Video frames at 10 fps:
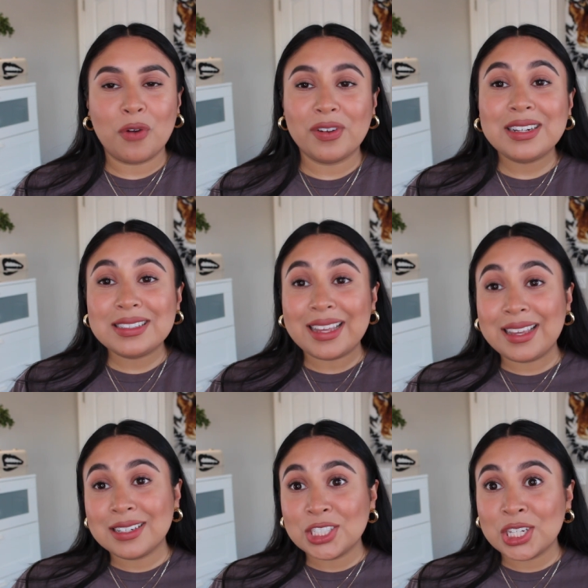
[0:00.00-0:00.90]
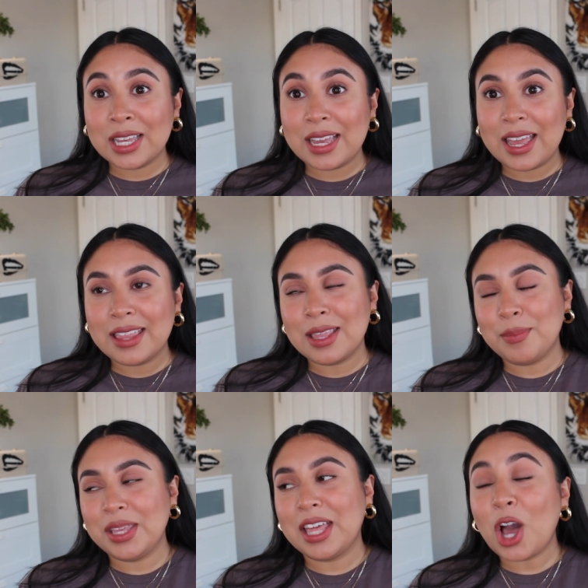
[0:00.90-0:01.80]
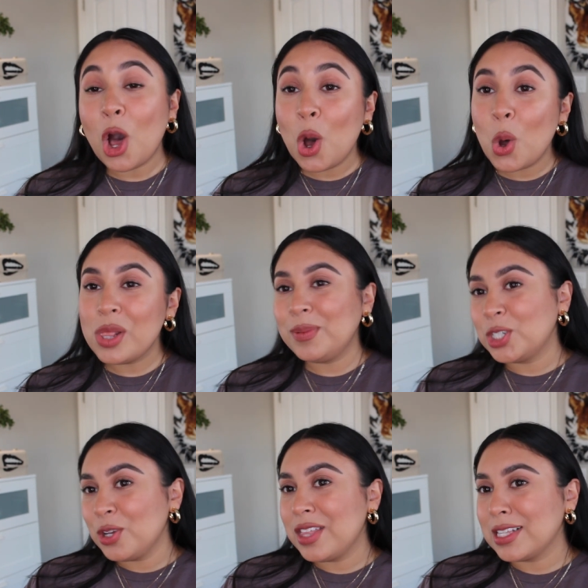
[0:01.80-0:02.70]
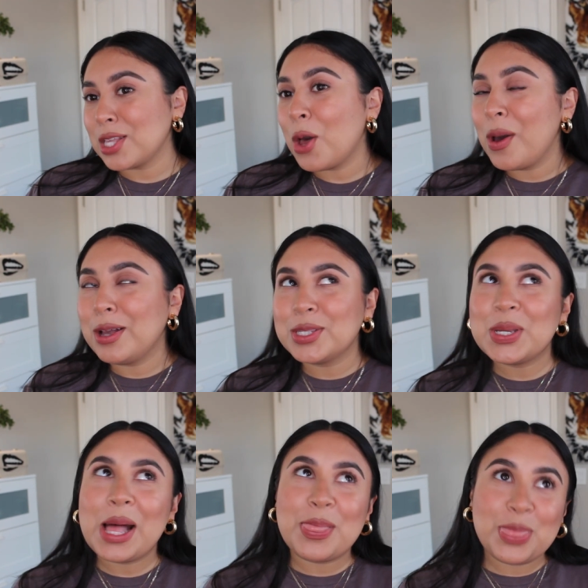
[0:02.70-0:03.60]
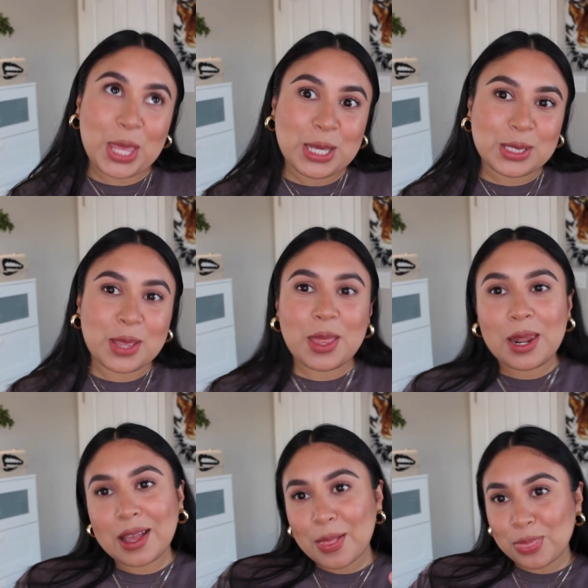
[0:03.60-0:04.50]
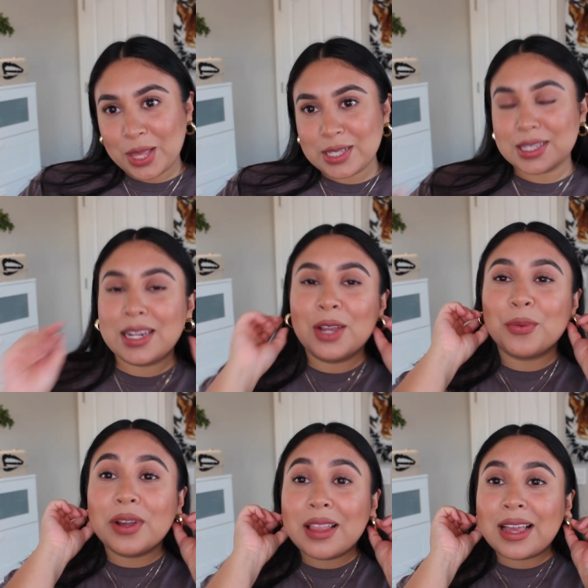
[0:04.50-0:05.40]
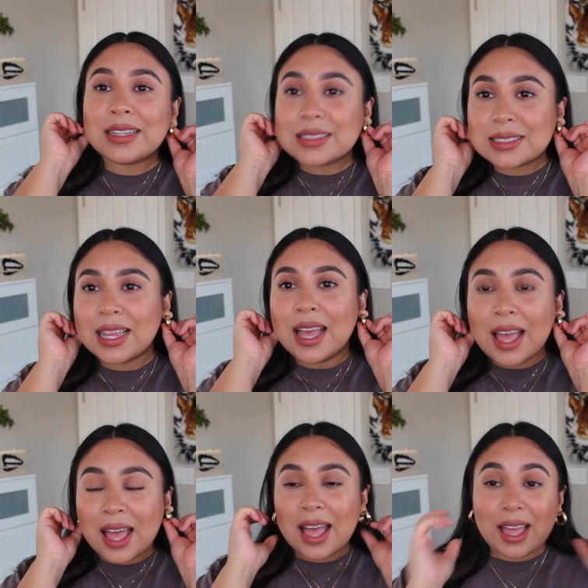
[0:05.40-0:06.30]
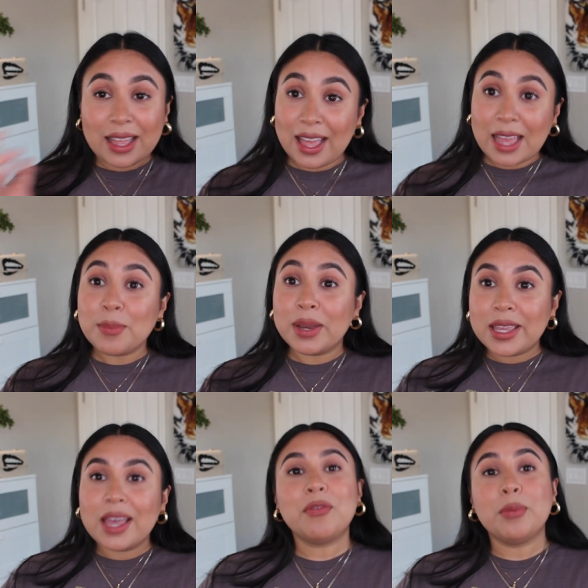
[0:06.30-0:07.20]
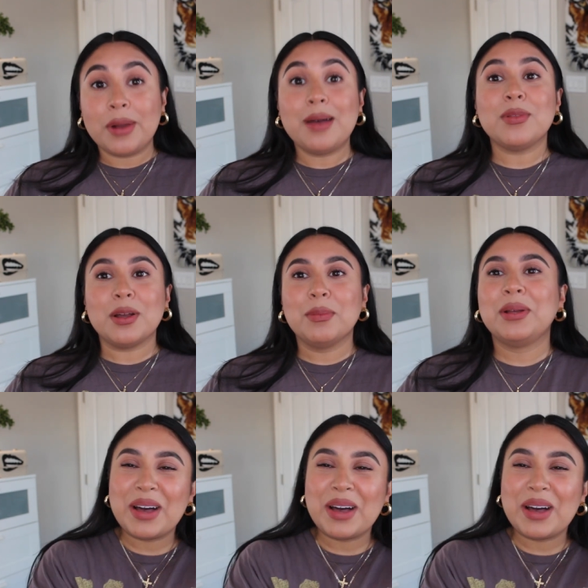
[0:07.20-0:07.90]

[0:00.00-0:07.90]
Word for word: off on a tangent and then be like, oh, let me show you this. Oh, I also got this and then I got this. And I realized I might have a problem.